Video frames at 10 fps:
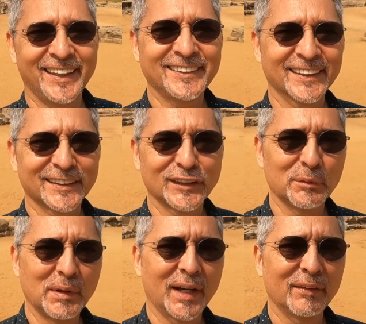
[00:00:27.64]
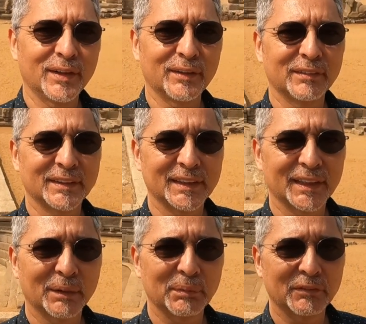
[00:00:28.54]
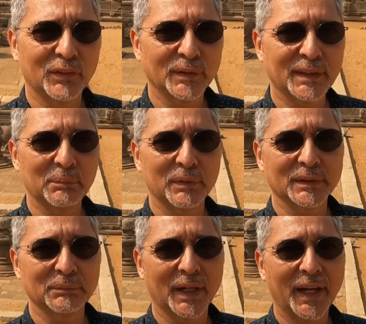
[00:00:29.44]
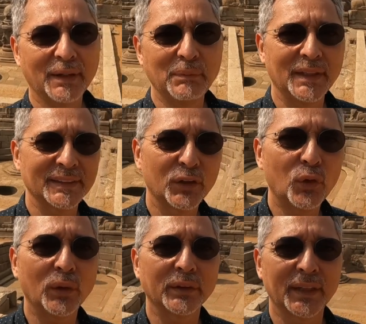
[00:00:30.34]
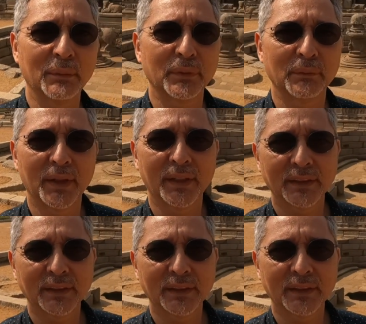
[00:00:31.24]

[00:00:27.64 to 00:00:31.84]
And check this out, man. I went over to see a couple of old temples, and behind me is an old temple, man.